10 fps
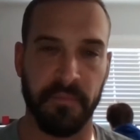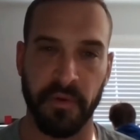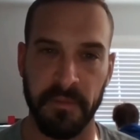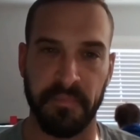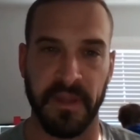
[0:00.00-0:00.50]

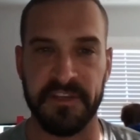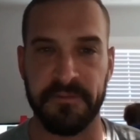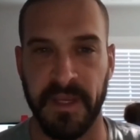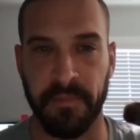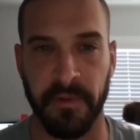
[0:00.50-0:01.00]
put in place
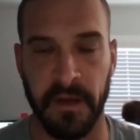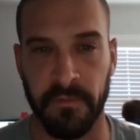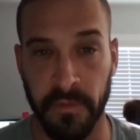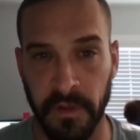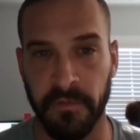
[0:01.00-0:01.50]
people that are
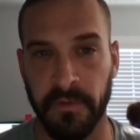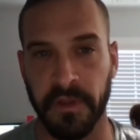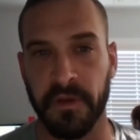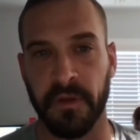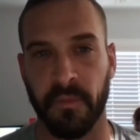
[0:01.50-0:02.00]
really,
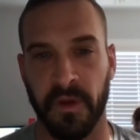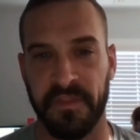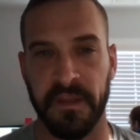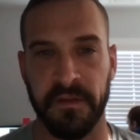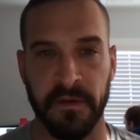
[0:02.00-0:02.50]
really good at what
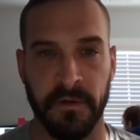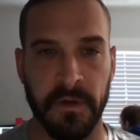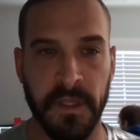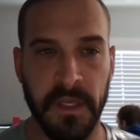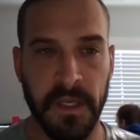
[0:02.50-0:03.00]
they do.